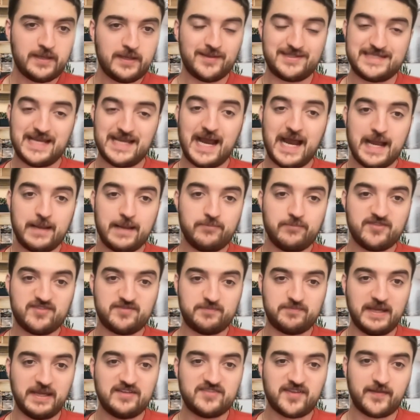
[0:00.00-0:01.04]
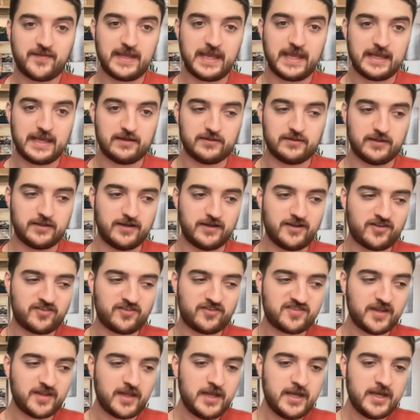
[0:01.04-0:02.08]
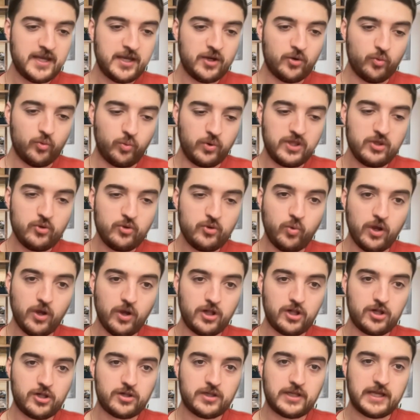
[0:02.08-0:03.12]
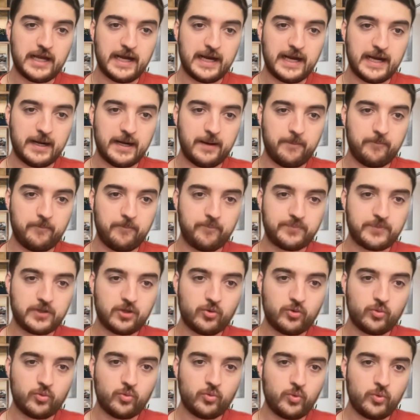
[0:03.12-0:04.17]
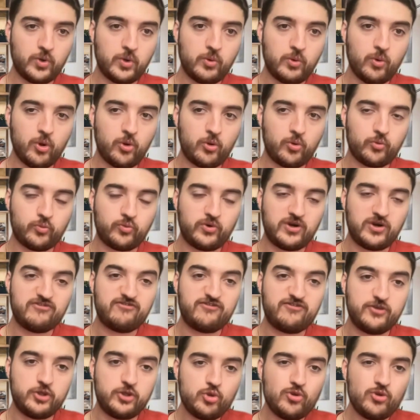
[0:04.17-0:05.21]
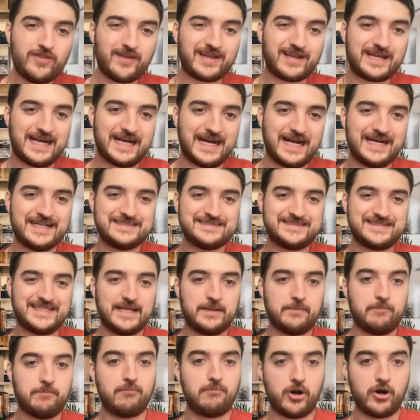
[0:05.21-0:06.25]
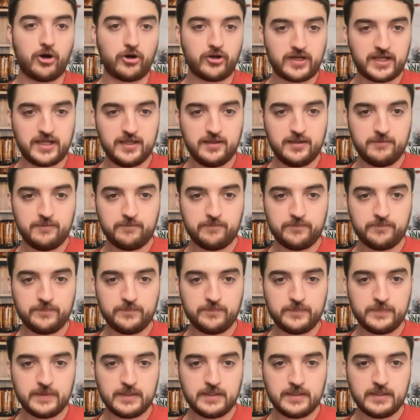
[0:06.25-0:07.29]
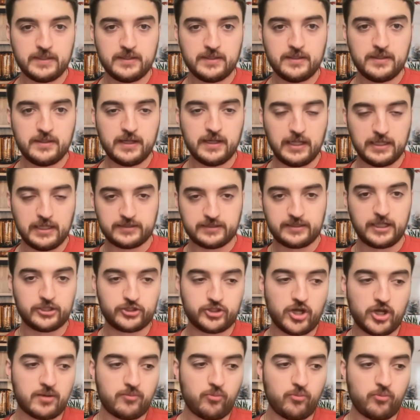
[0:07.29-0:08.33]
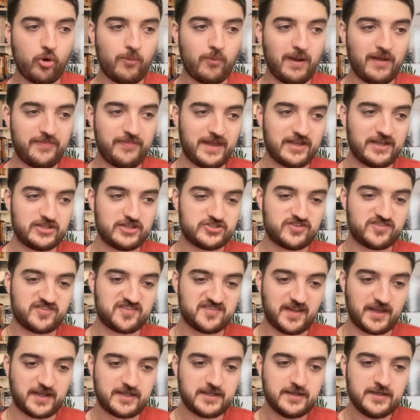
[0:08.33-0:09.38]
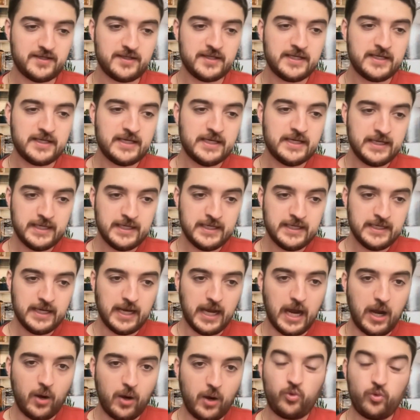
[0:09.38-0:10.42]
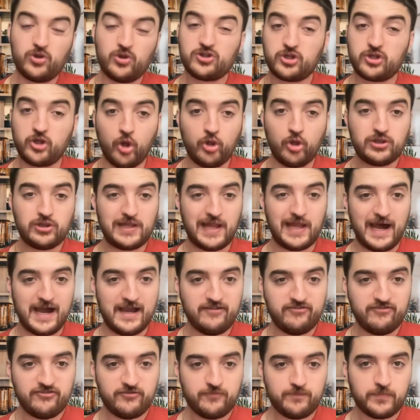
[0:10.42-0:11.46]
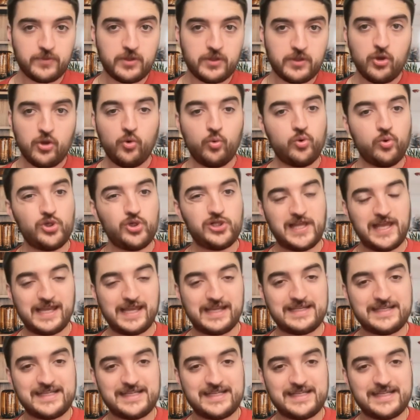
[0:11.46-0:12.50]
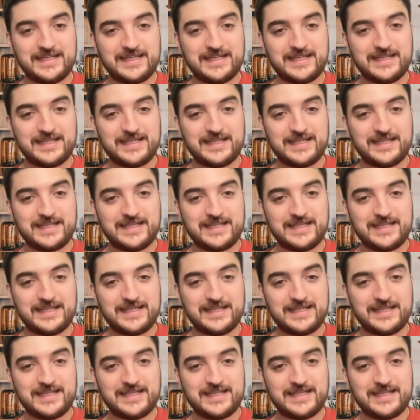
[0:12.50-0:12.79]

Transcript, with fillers: the time is based on the analytics. We will um, we will review the content market. I'll, I'll talk more about that in just a second. Uh, we'll go live. We'll engage